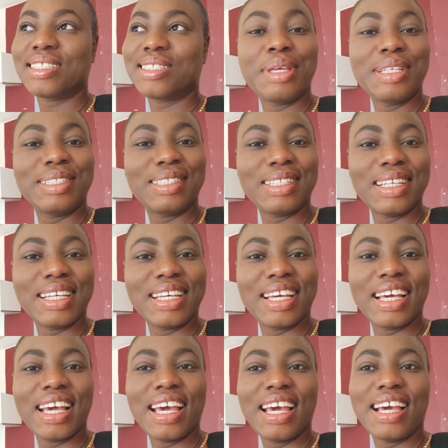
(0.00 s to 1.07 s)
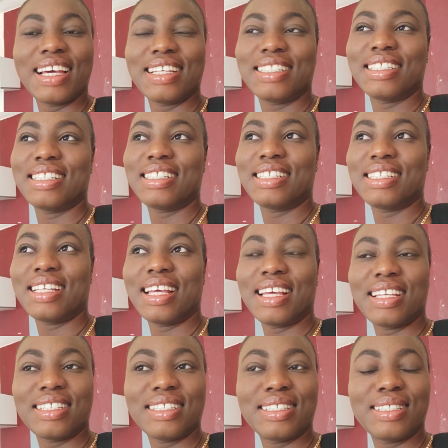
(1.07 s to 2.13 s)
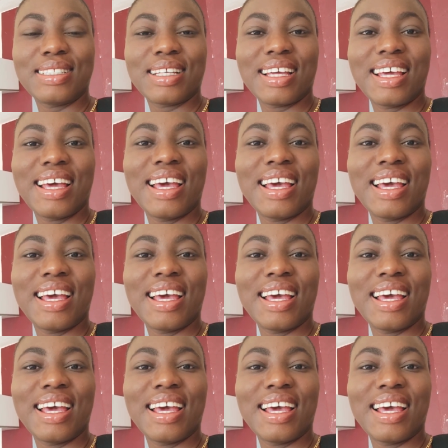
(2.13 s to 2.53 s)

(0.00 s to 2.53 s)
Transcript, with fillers: busy, is it tense?